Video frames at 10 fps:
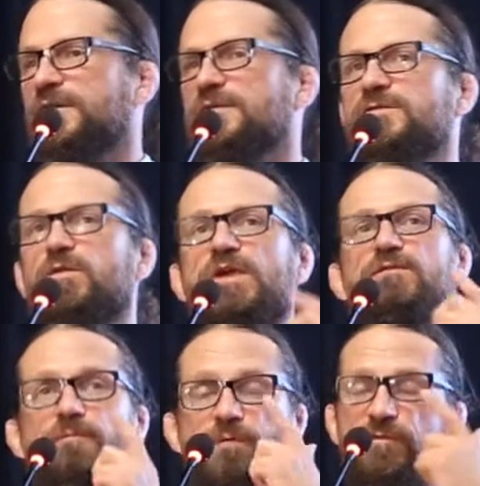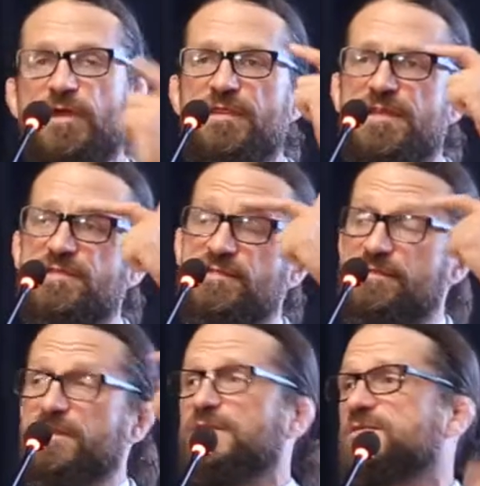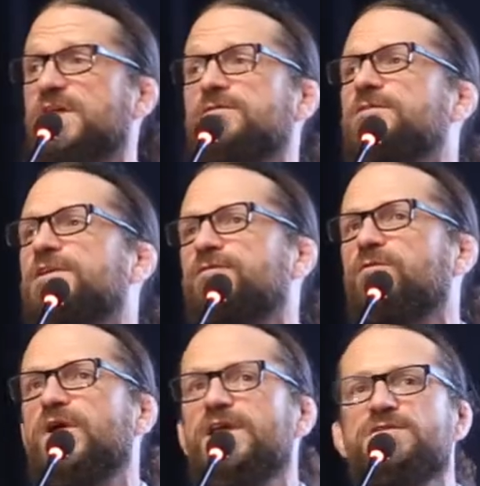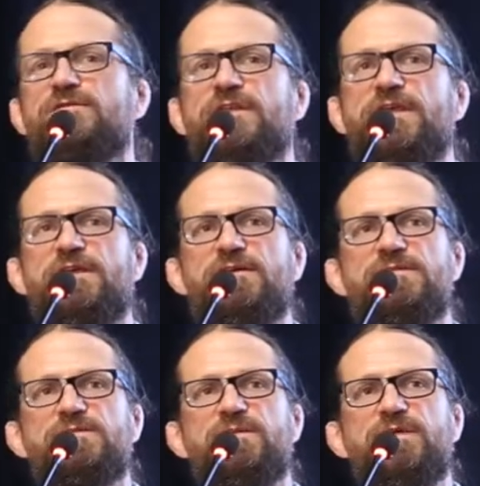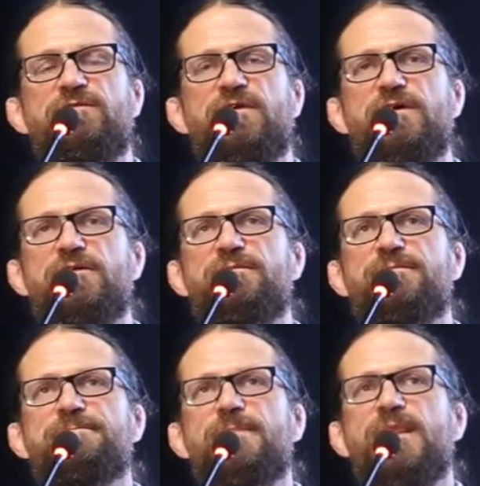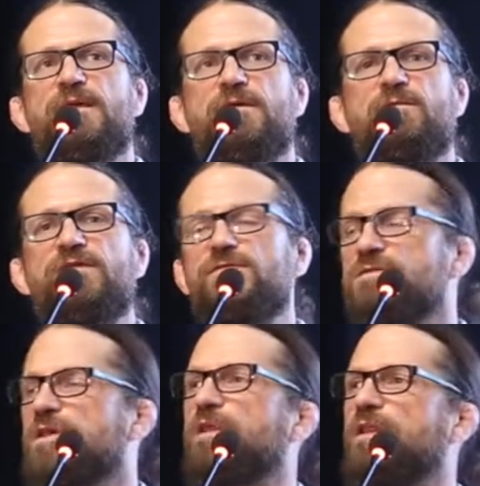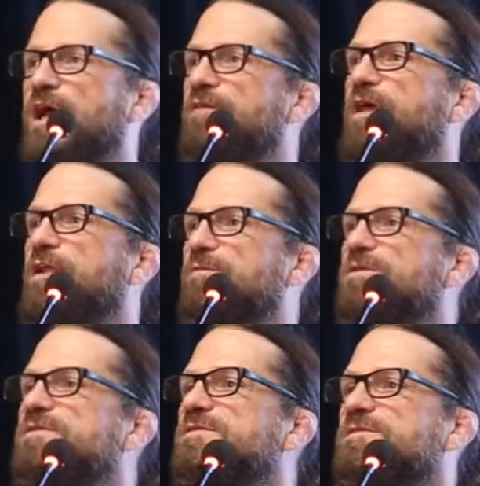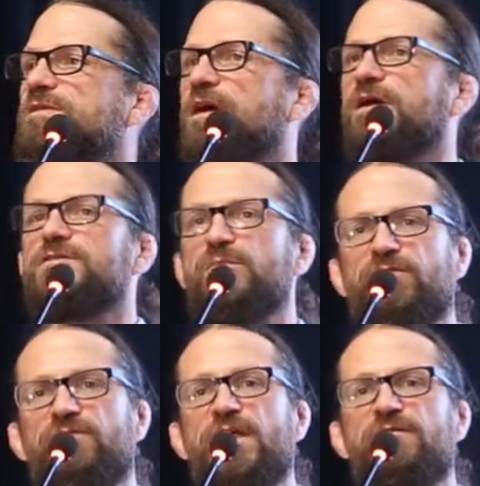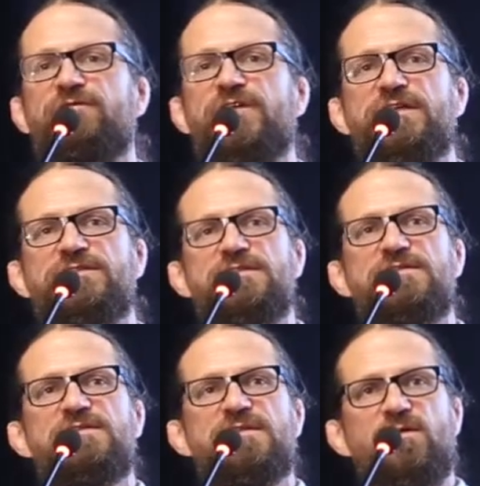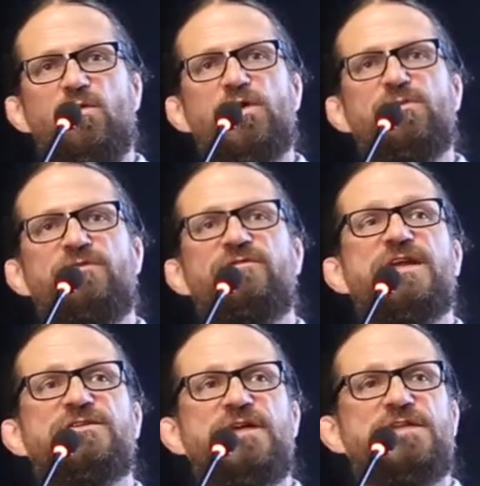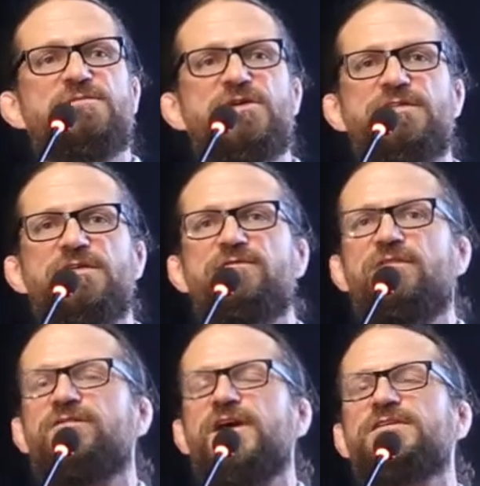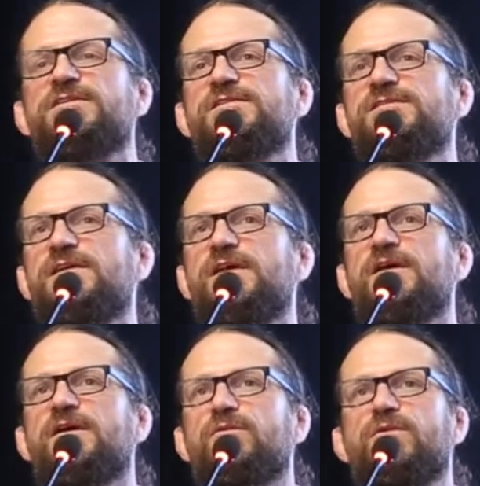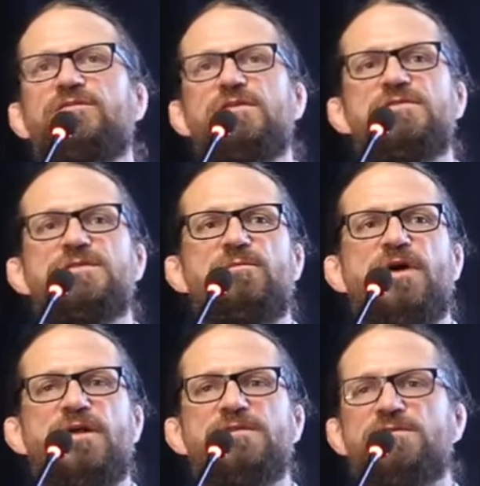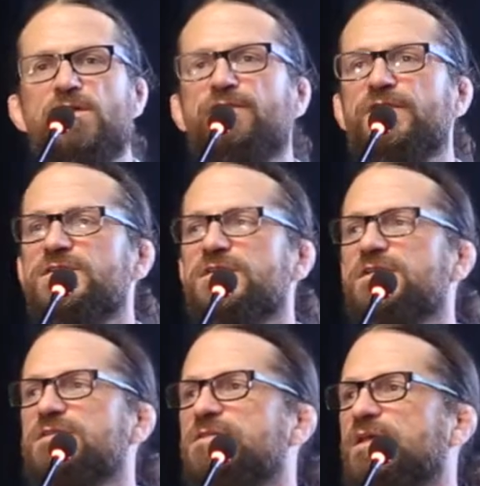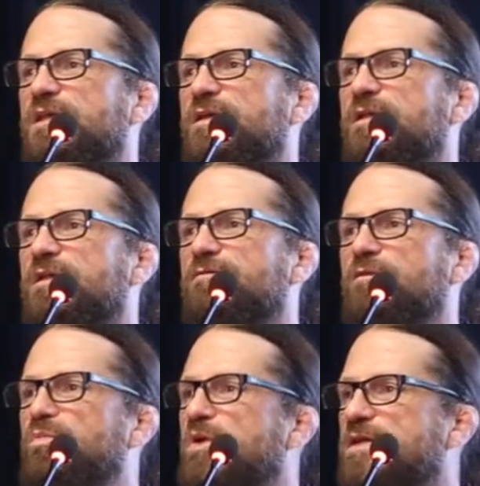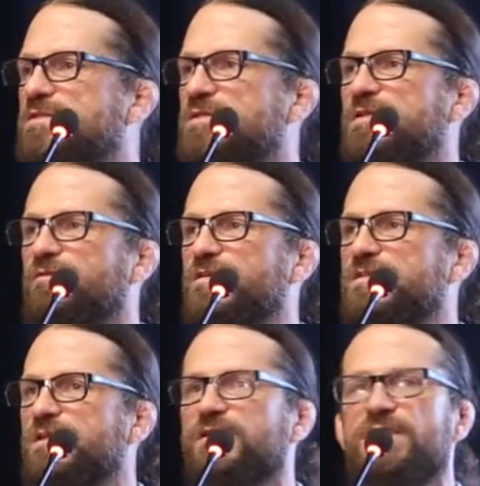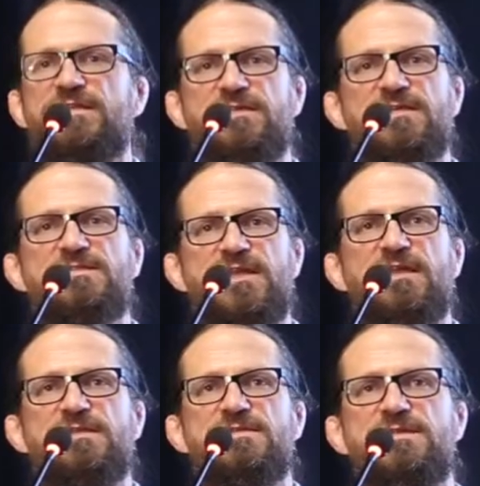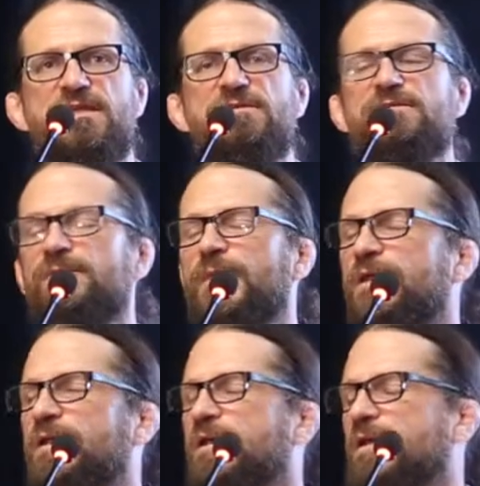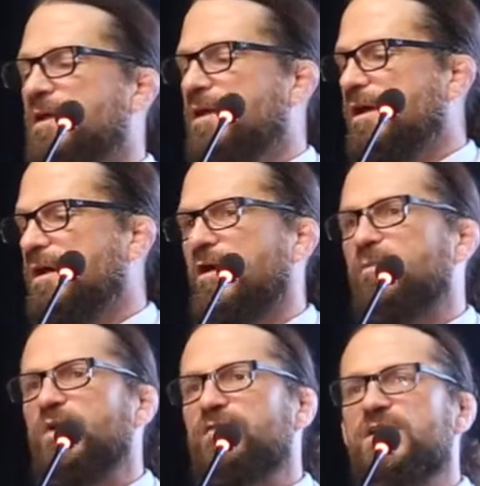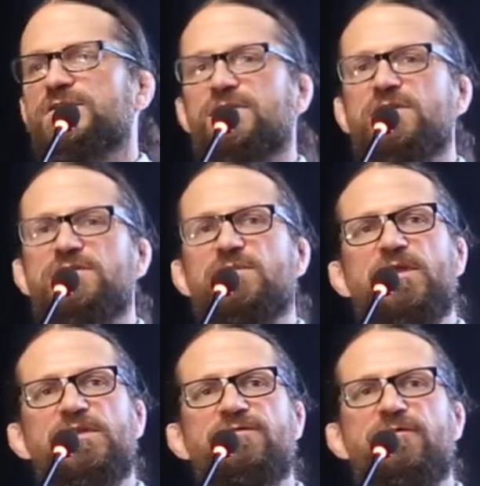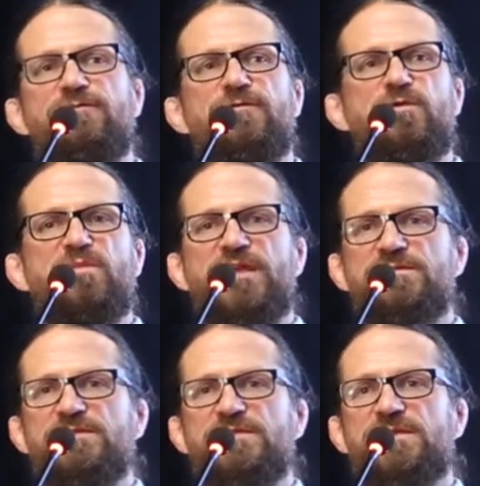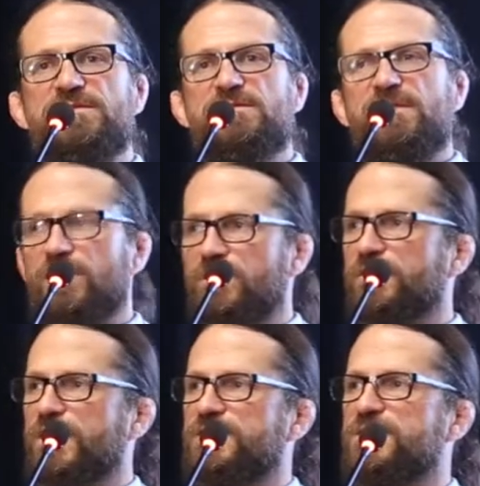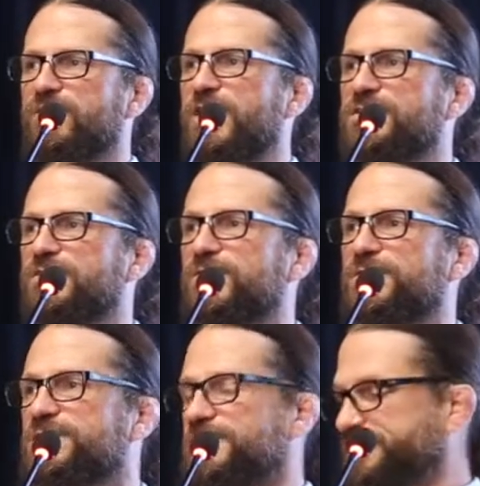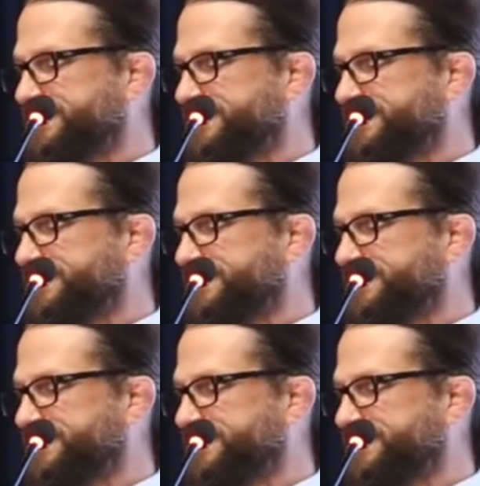So we've done this in several different ways over the years. We've used them in live animals to prevent infections or to prevent transmission of infections. We've used them on surfaces in food processing facilities like stainless steel. We've also used them in different food matrices, including some vegetables.